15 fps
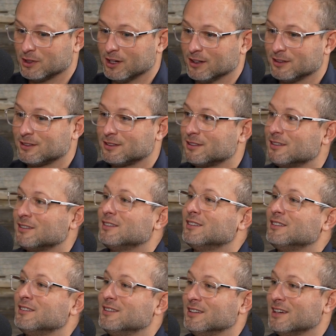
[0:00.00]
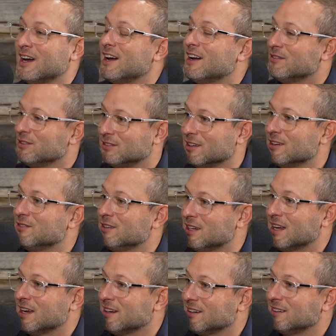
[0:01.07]
us to not have a safety
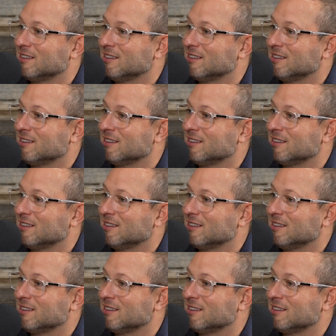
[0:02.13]
net.